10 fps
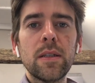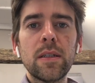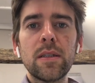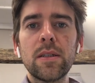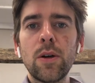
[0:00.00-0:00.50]

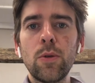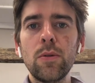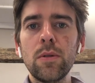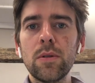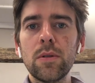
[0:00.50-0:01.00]

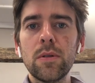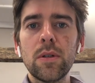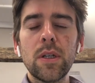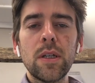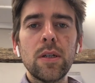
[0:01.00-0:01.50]
Soul,
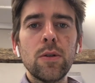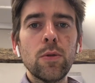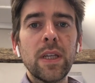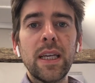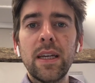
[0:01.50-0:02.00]
or the